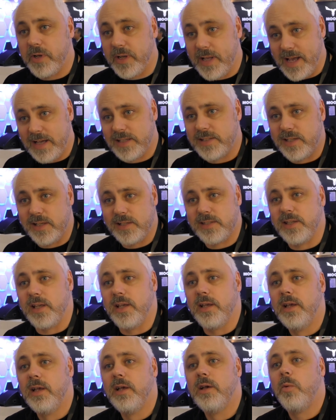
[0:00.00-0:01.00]
can access
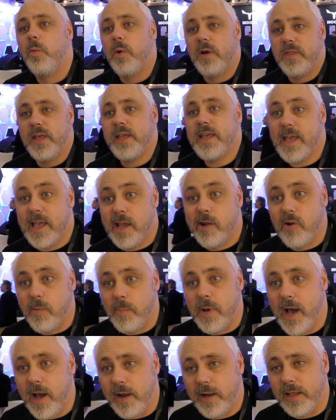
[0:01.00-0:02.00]
it when they hear
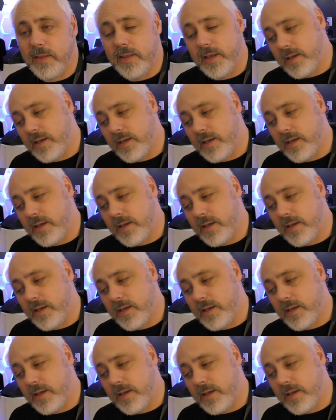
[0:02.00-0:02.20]
about it.